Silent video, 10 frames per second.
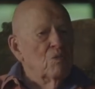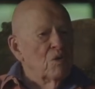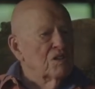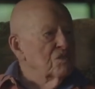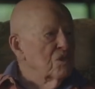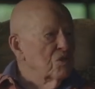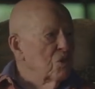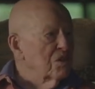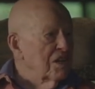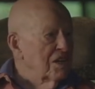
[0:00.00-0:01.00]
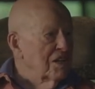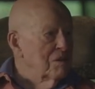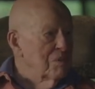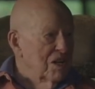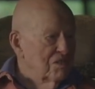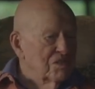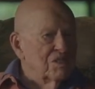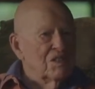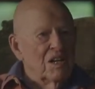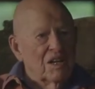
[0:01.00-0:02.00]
western North Carolina mountains.